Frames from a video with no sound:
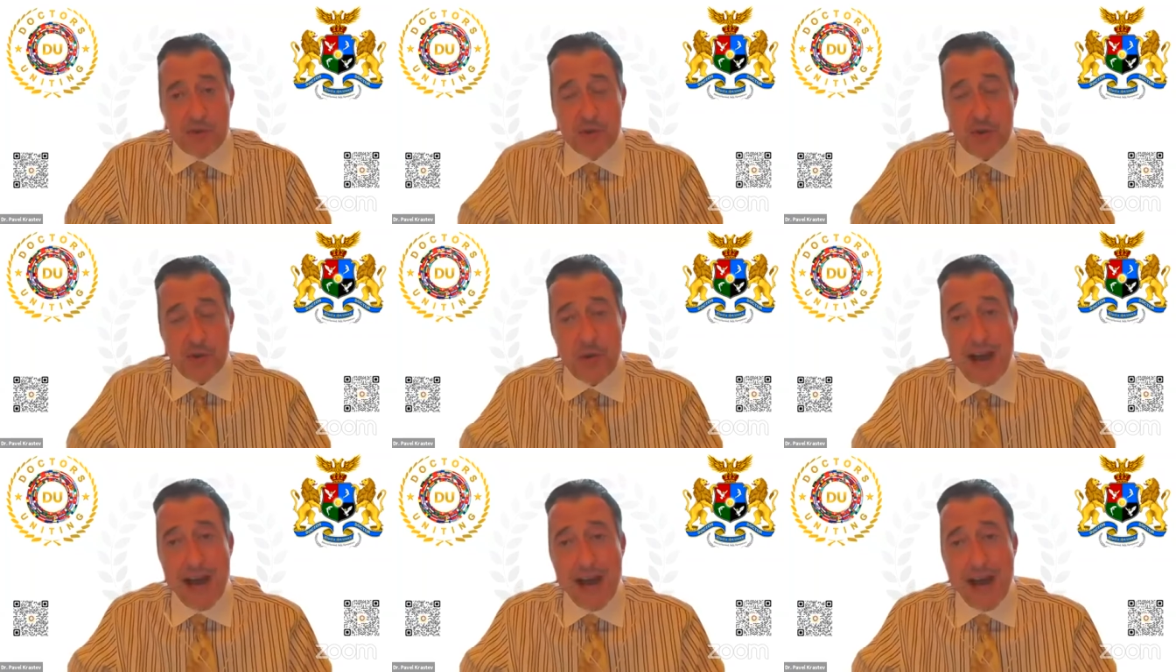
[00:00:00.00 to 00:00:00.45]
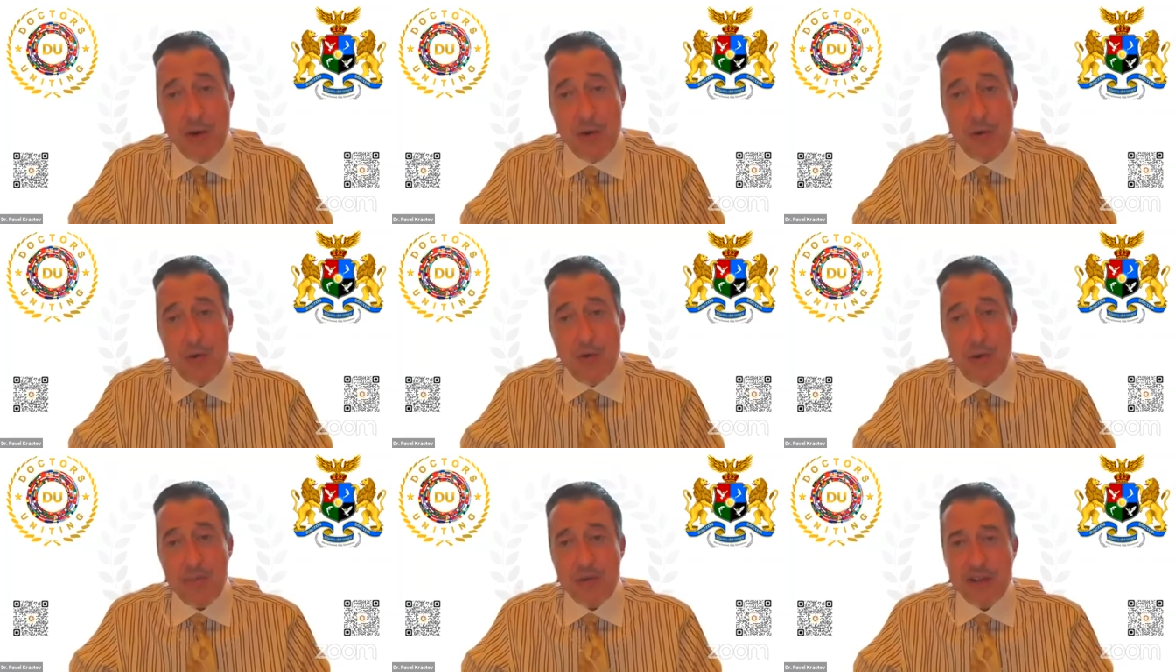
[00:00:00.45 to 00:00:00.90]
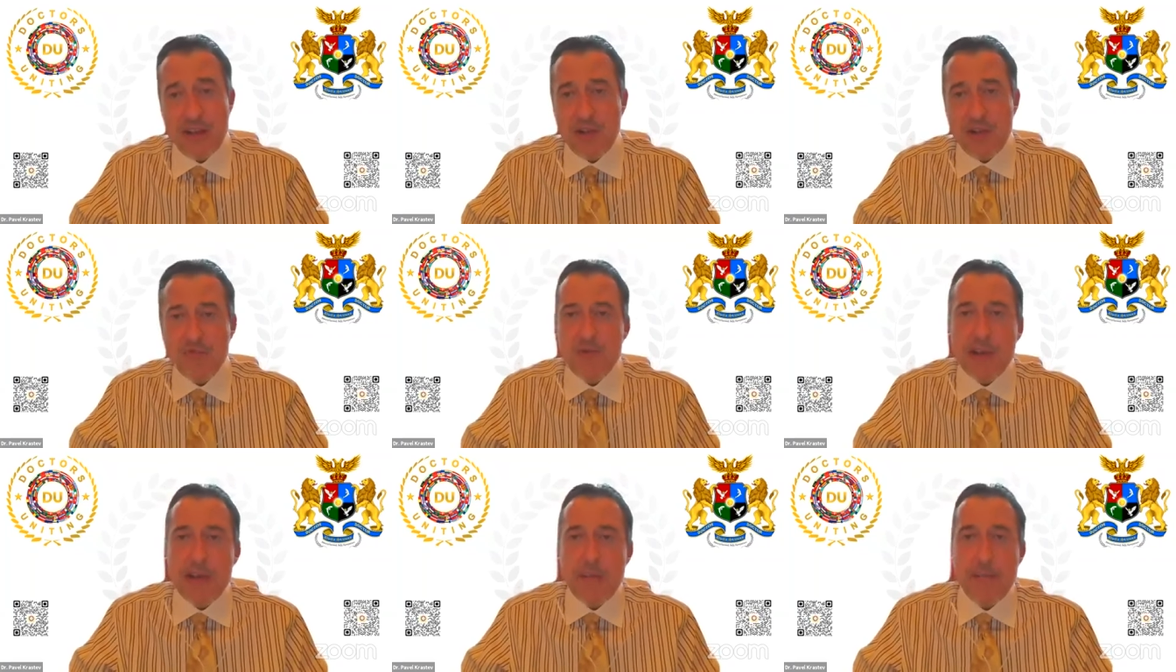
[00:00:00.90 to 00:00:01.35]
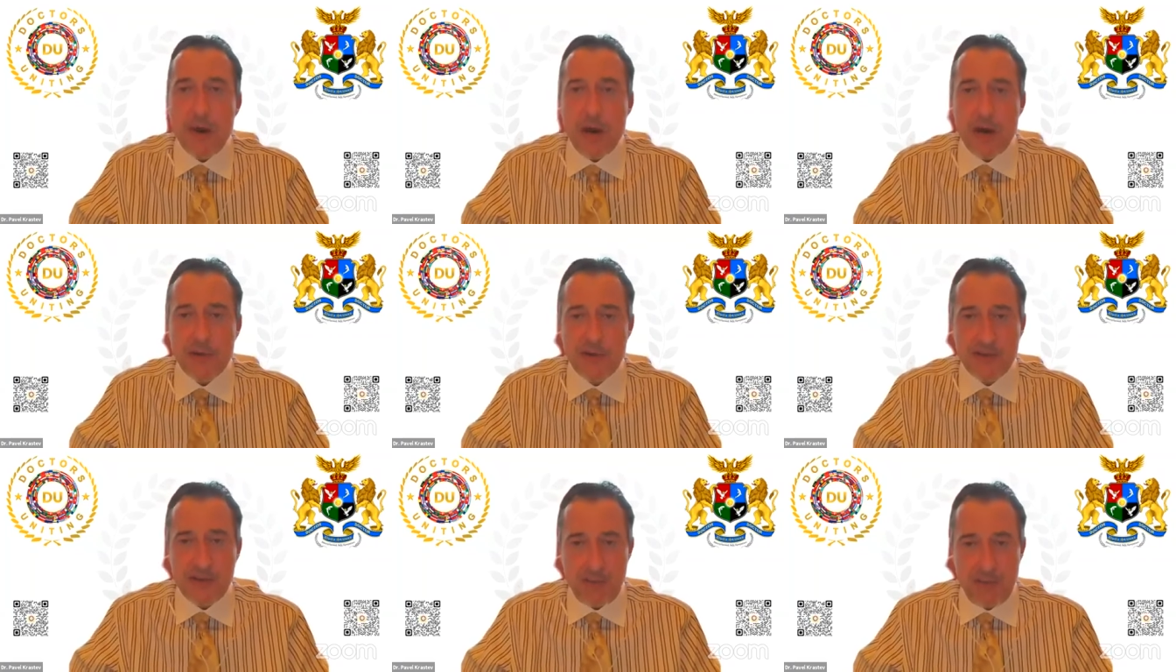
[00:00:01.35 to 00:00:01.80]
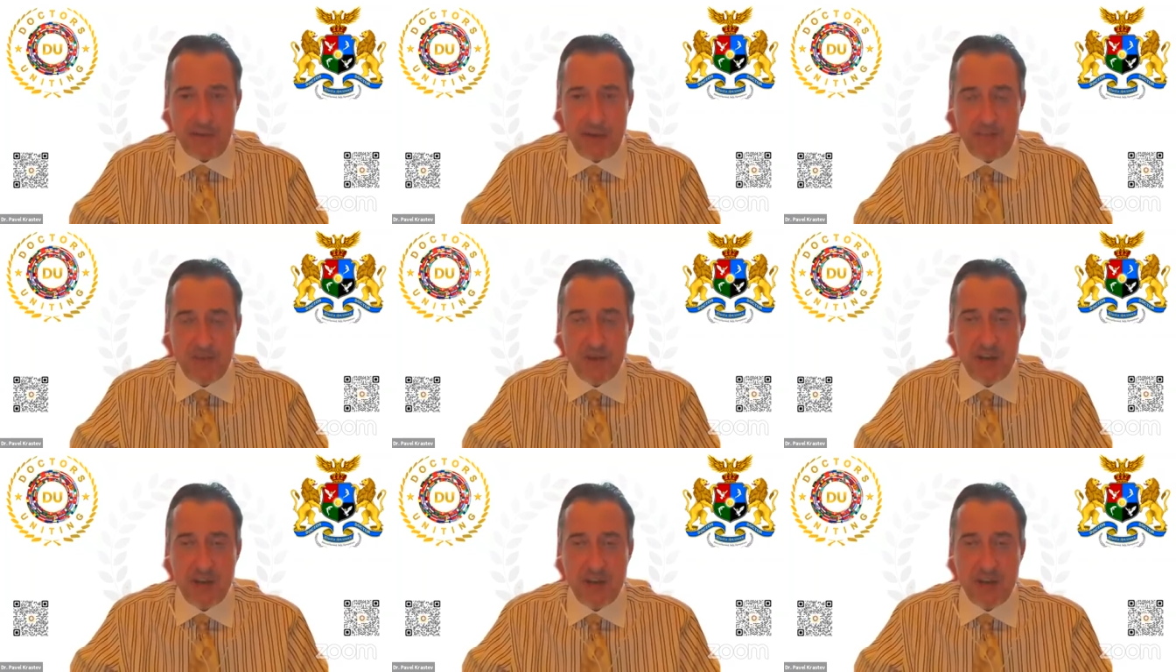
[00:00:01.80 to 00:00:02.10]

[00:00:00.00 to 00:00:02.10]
So that really bothers me.